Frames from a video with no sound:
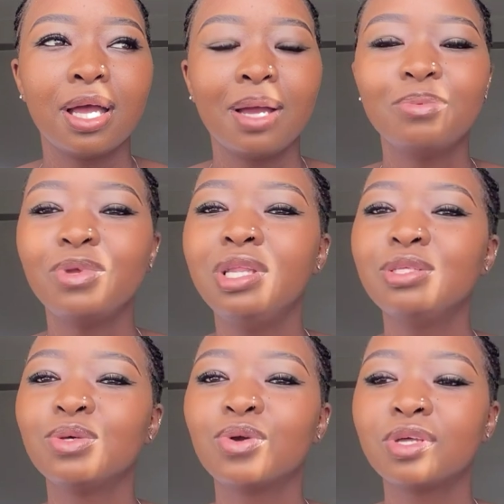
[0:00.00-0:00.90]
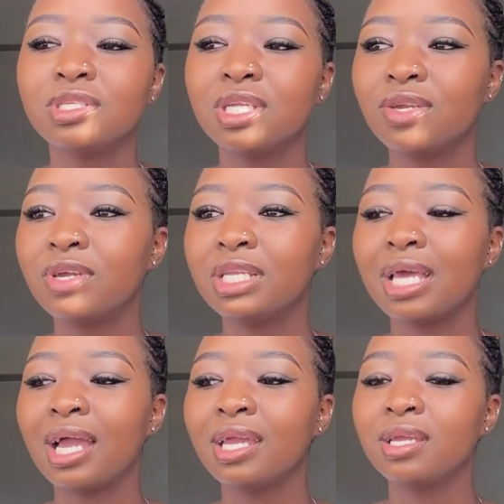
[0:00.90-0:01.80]
I'm really so considerate.
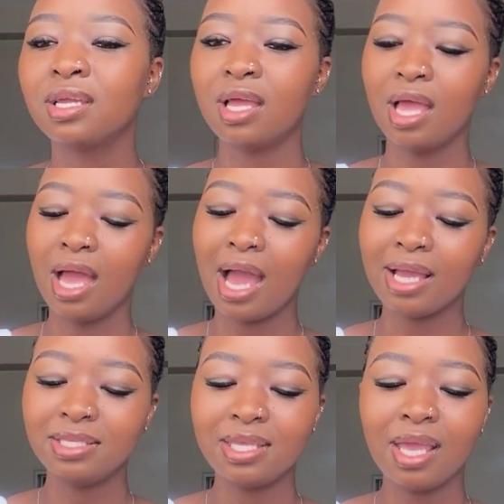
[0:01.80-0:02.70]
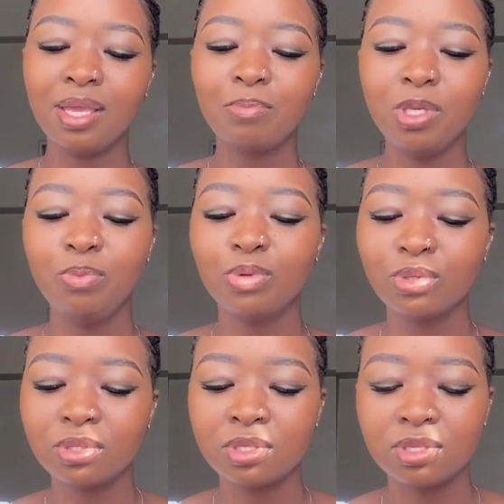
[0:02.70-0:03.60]
I take
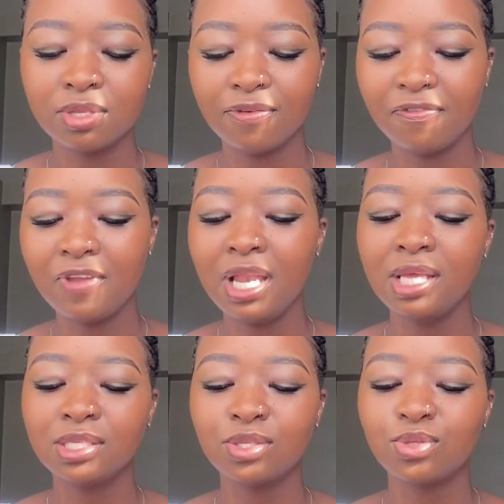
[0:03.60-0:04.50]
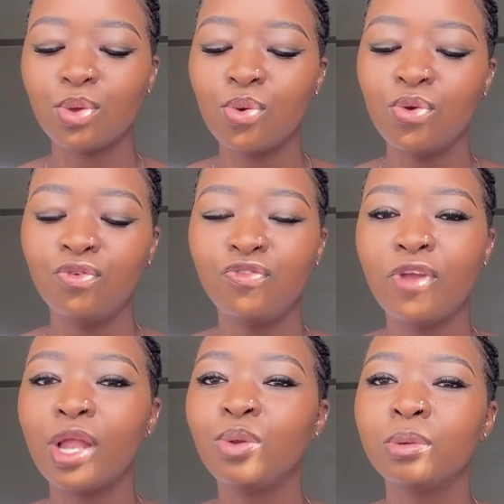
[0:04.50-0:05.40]
people's feelings so
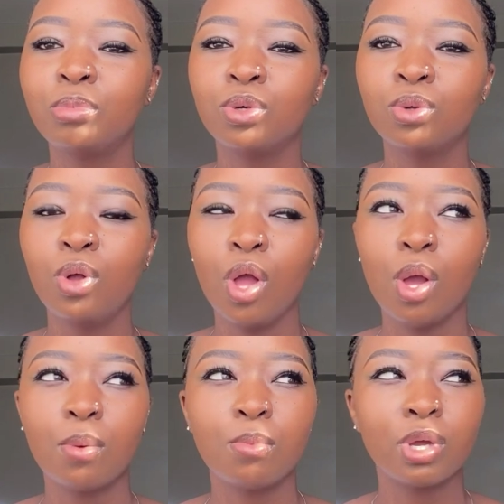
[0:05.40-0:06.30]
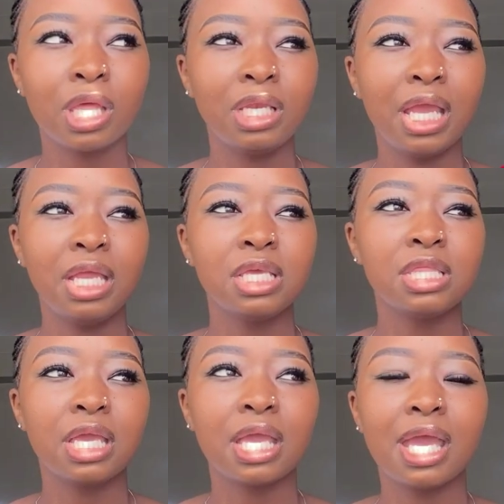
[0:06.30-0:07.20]
valuable more than
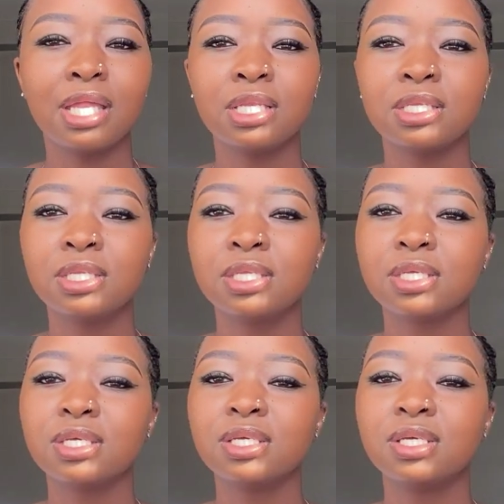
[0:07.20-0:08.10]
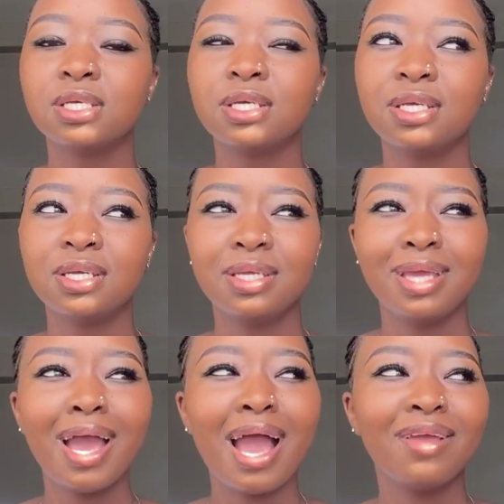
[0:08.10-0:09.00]
anything, and
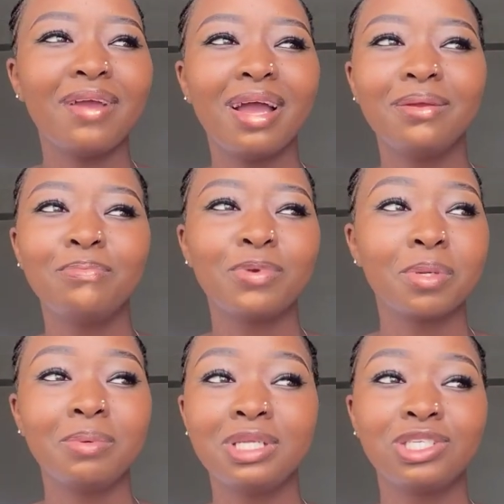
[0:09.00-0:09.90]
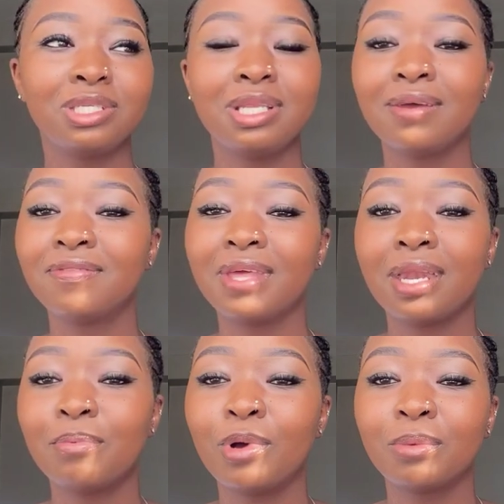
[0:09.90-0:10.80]
yeah, I probably just love that
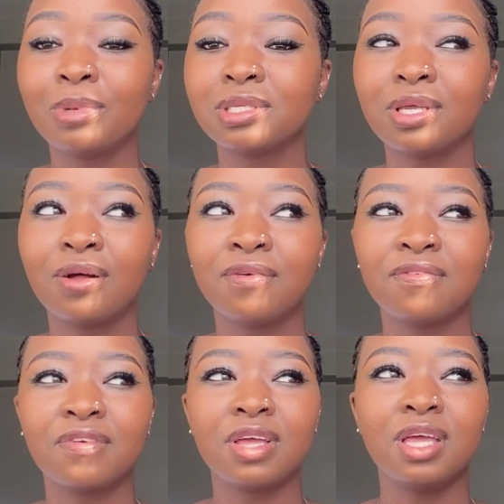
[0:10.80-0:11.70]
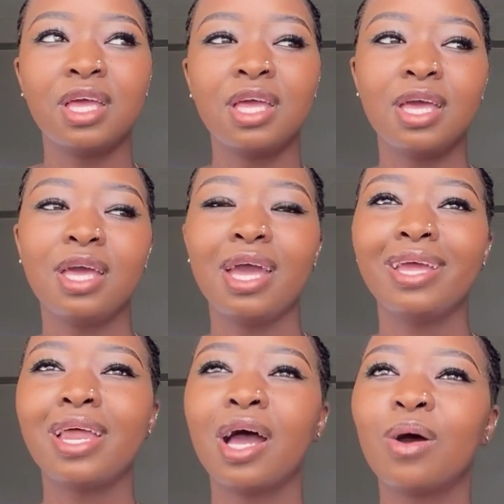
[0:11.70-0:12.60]
about myself
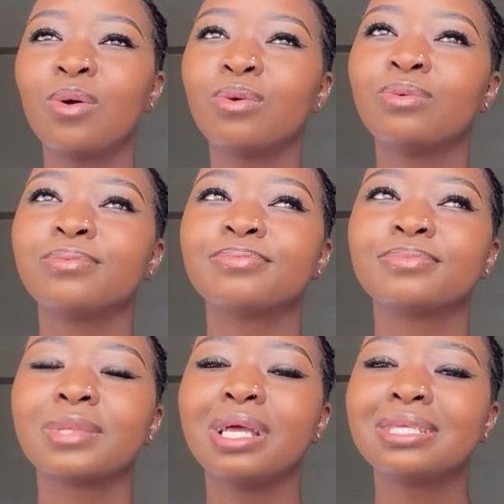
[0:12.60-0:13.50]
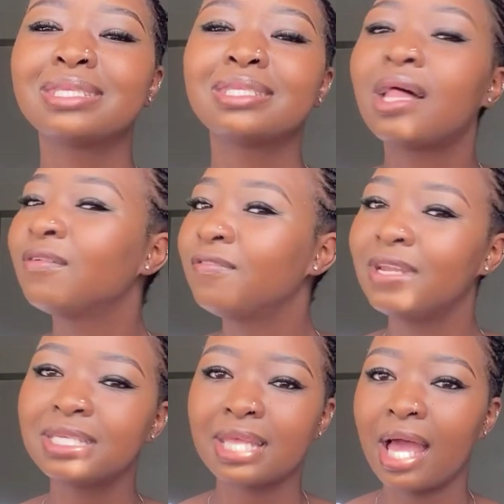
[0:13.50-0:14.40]
and how
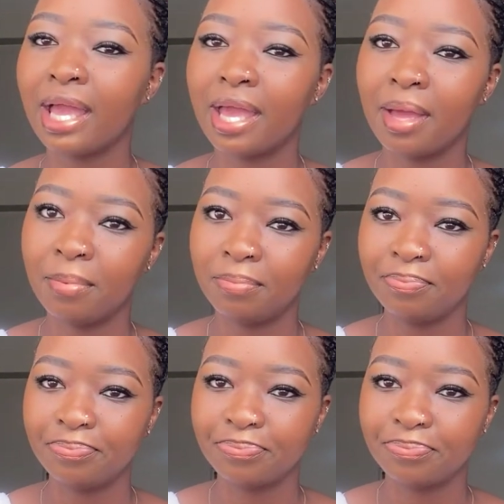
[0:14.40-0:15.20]
selfless I am.